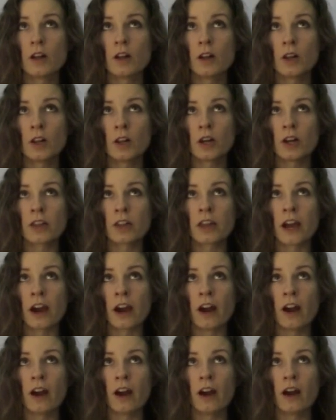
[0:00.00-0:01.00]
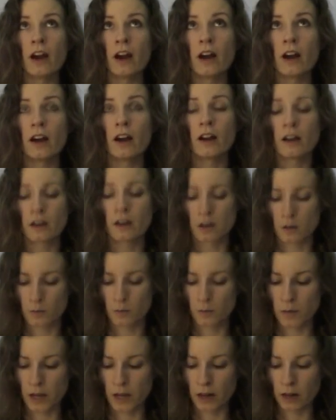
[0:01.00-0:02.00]
"Look there."
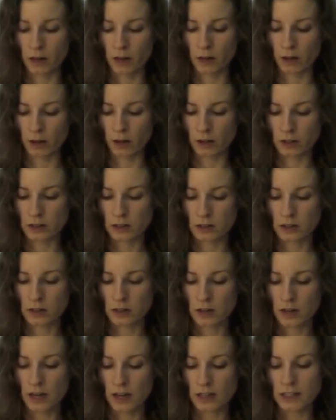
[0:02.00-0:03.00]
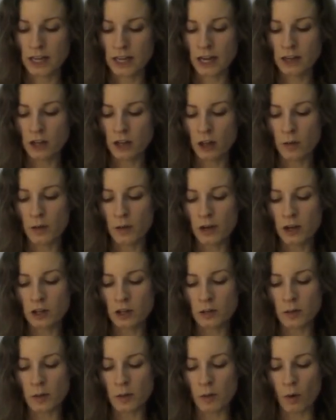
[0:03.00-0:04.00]
Bell looked. Daniel appeared to
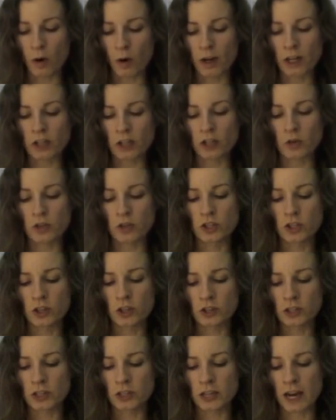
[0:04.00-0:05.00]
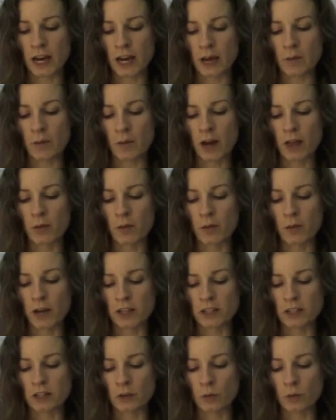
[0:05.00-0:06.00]
be pointing to a soot stain by the
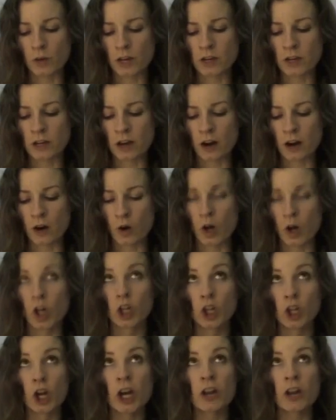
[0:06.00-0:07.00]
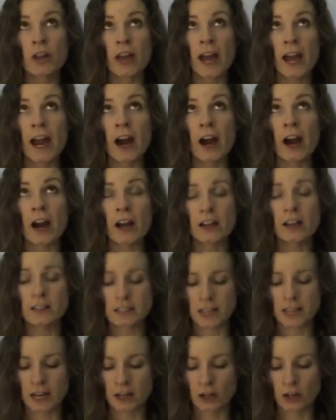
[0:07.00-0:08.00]
busted window. "Look there,"
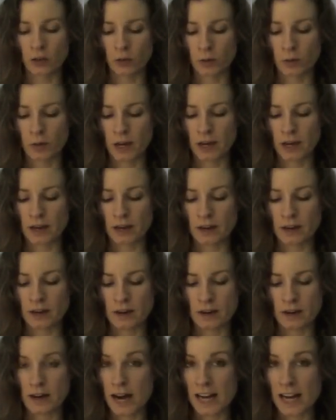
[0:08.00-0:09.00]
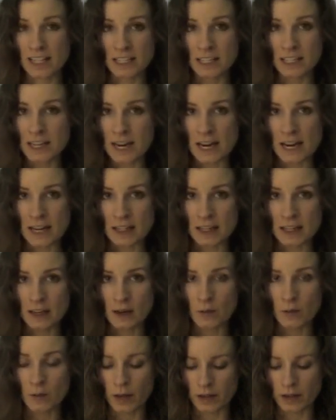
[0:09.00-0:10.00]
Daniel repeated. "I see it,"
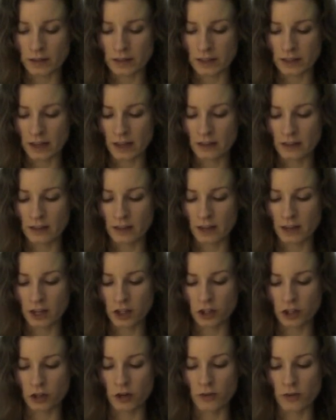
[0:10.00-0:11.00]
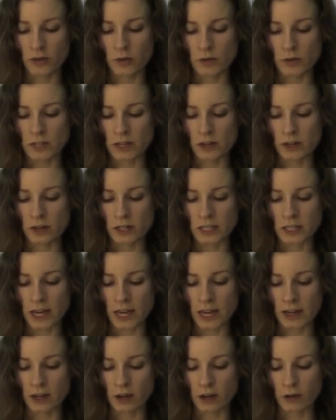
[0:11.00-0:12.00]
Bell said, not sure if he was
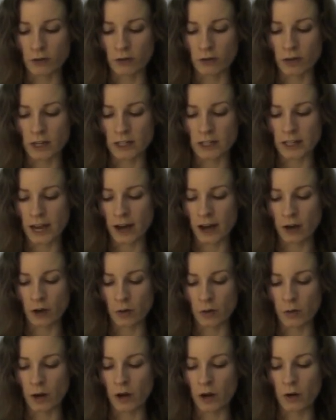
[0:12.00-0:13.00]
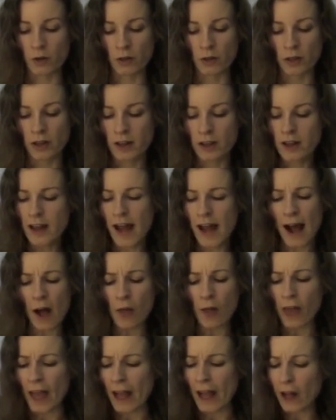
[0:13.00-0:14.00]
irritated or freaked out or both. How
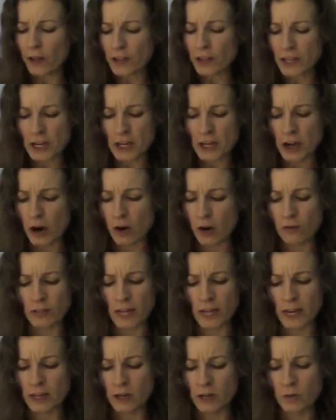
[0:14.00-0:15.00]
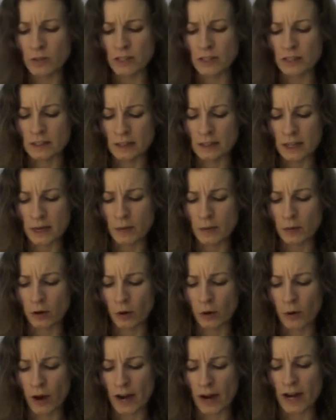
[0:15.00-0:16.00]
the hell did he know if Daniel was asleep or
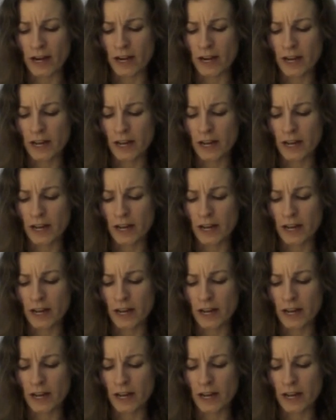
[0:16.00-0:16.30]
awake?